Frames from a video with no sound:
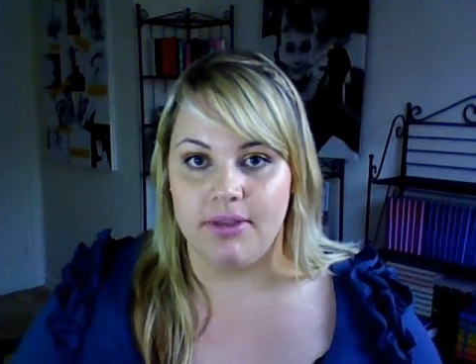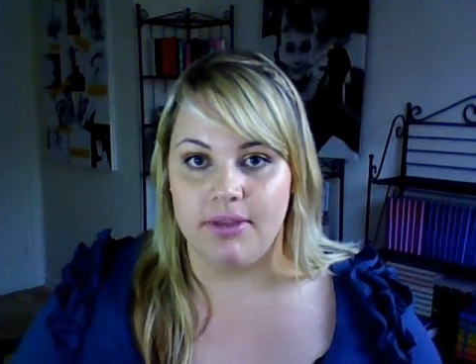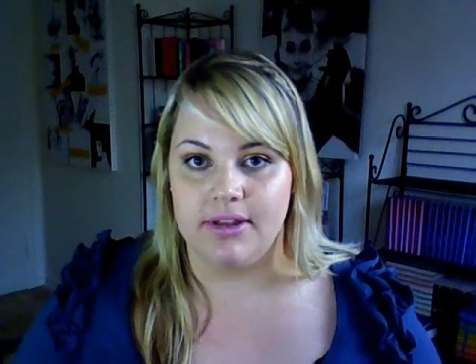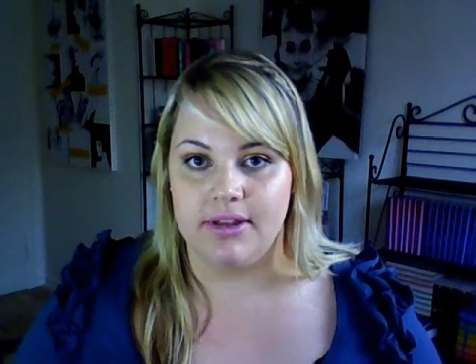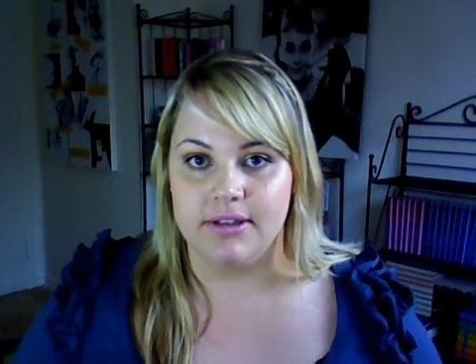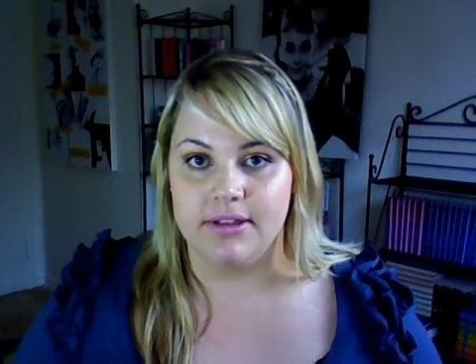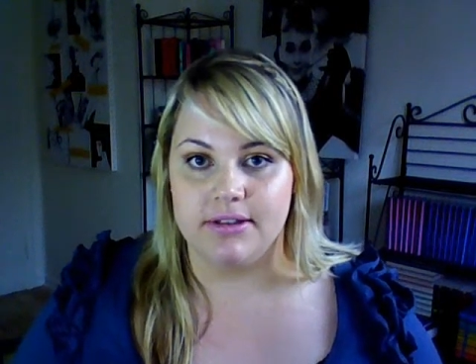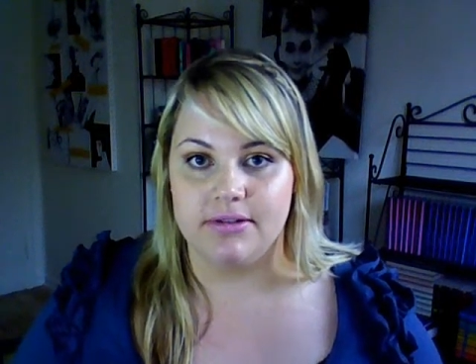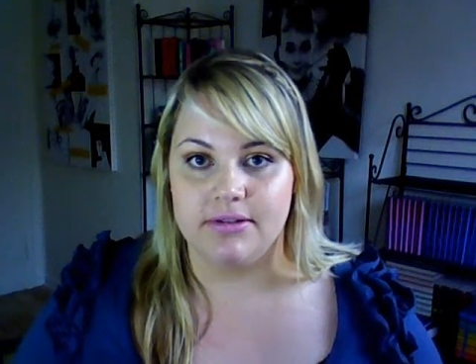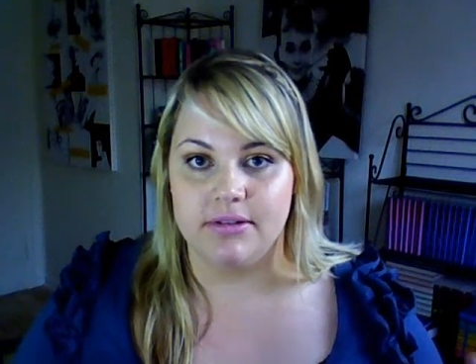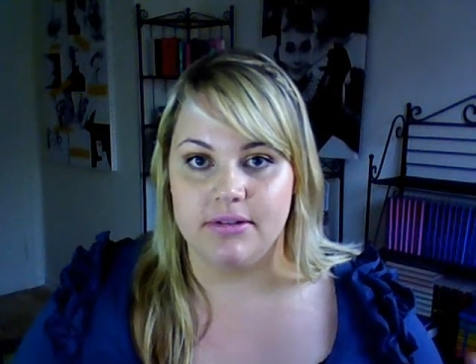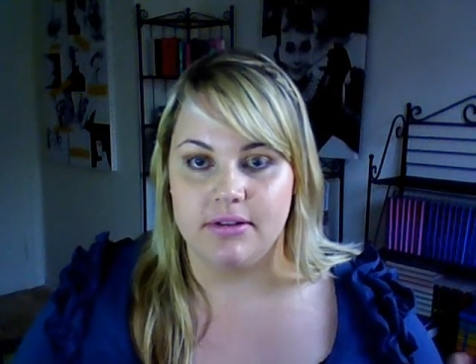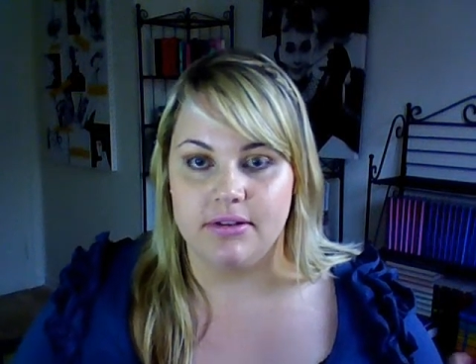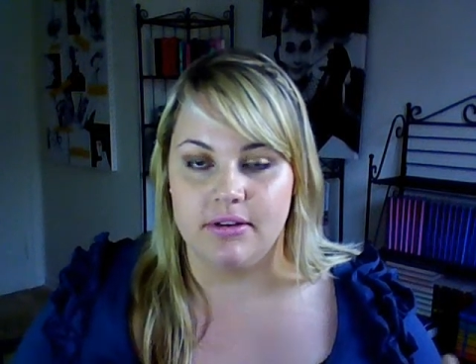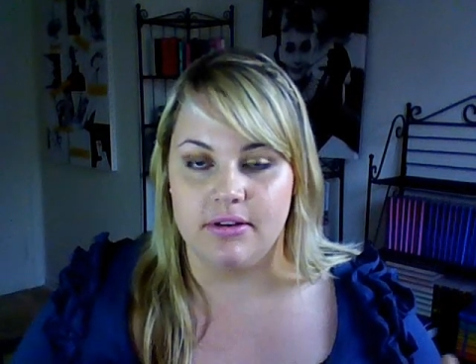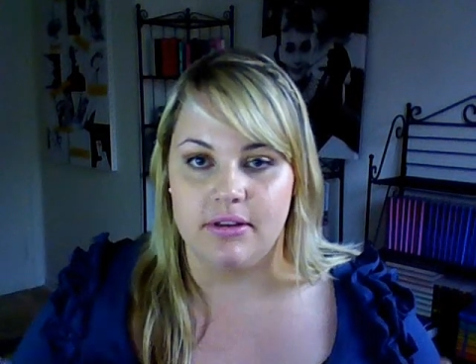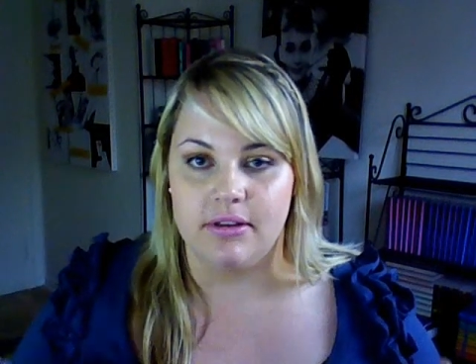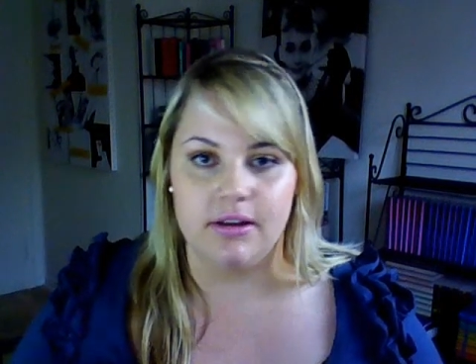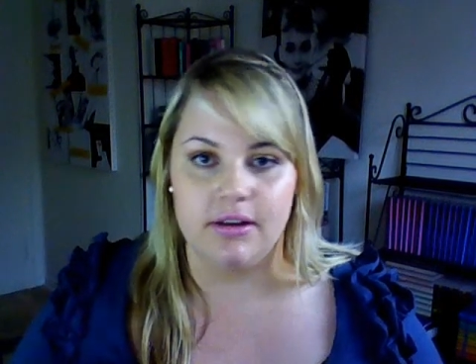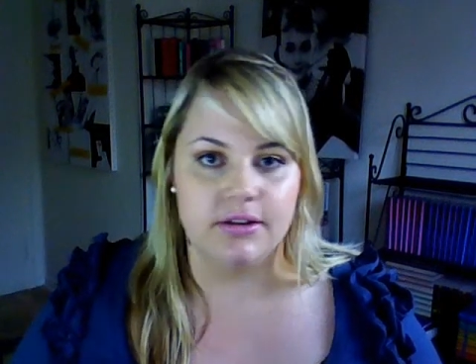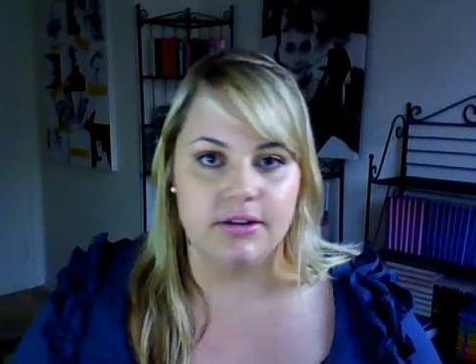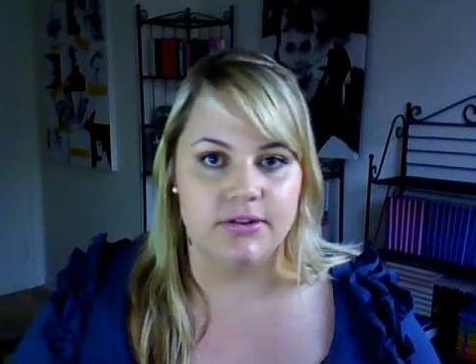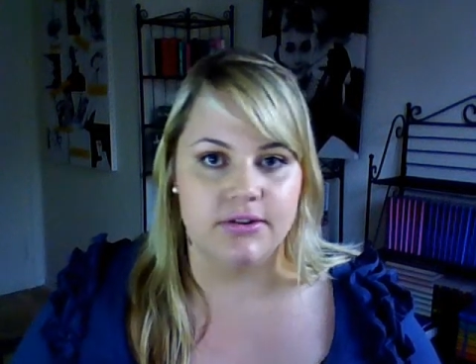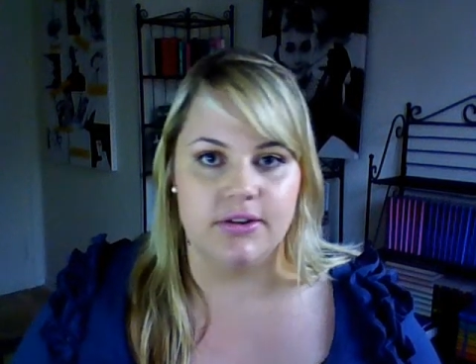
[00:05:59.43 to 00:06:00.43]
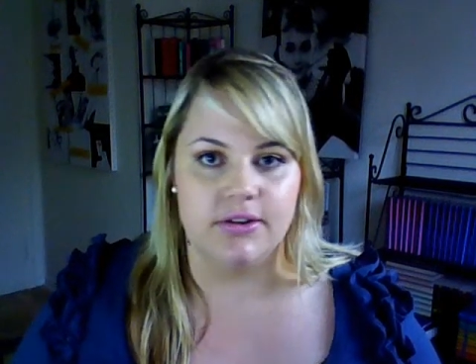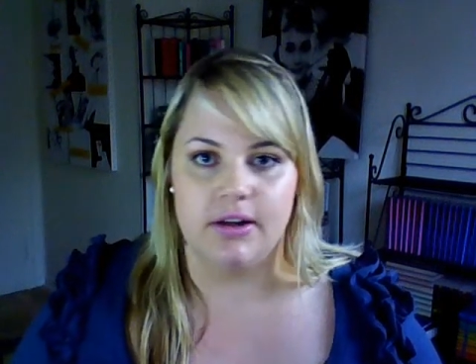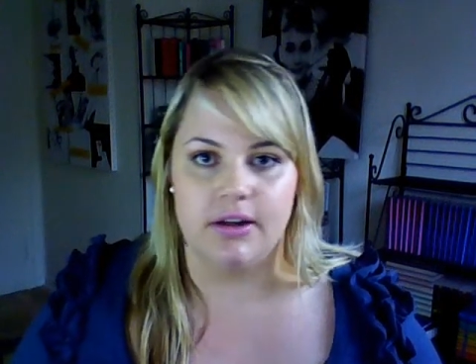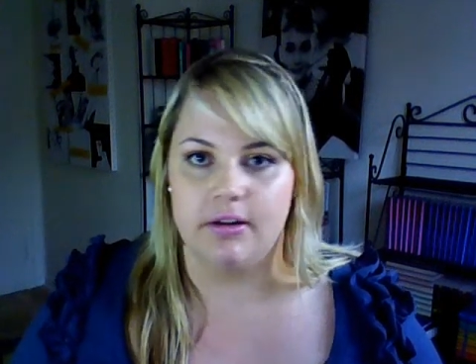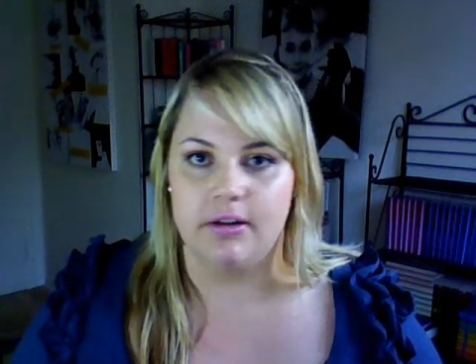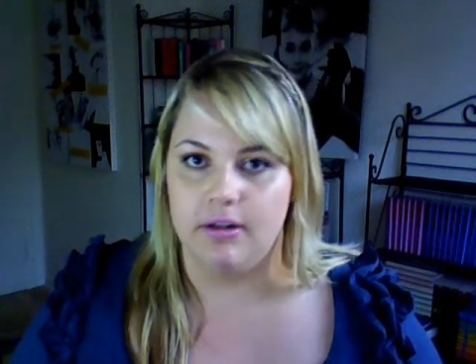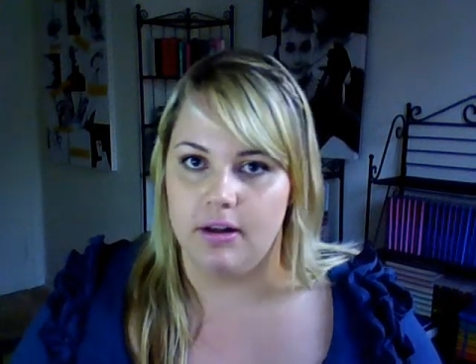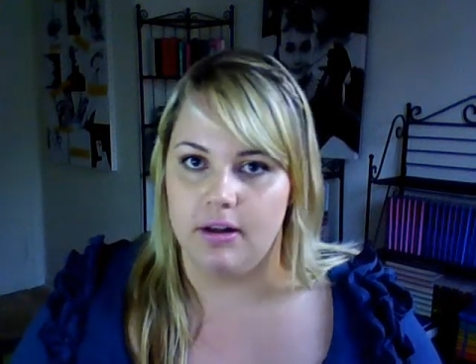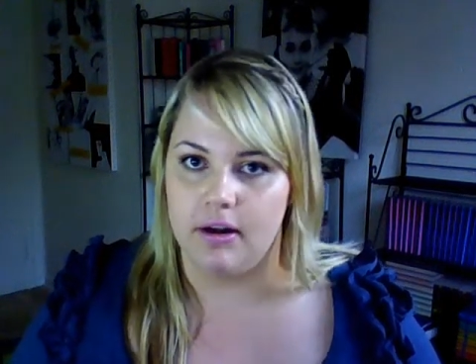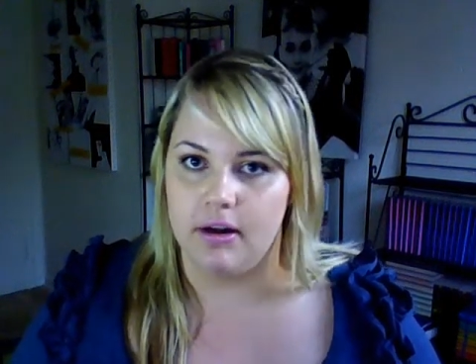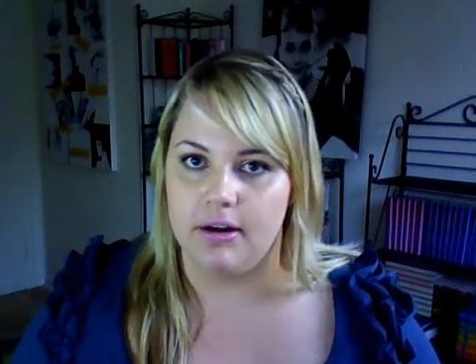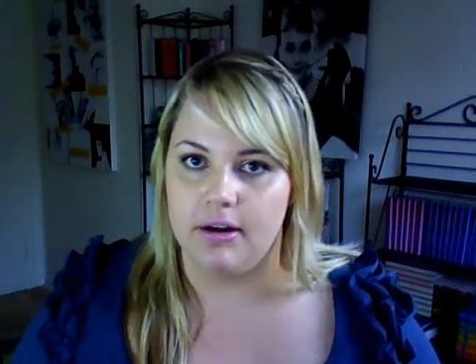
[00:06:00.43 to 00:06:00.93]
this on the internet a
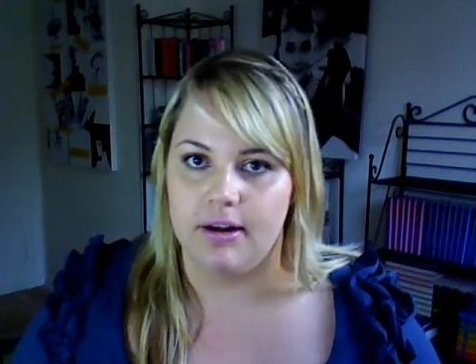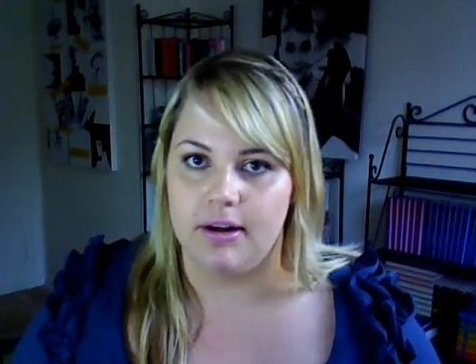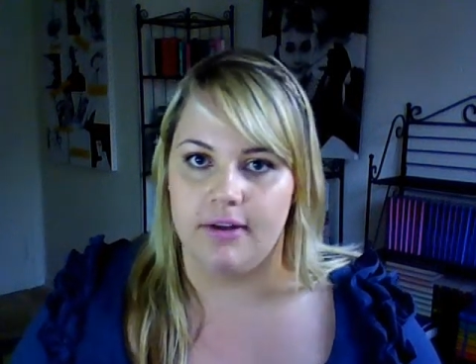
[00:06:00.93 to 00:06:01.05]
lot.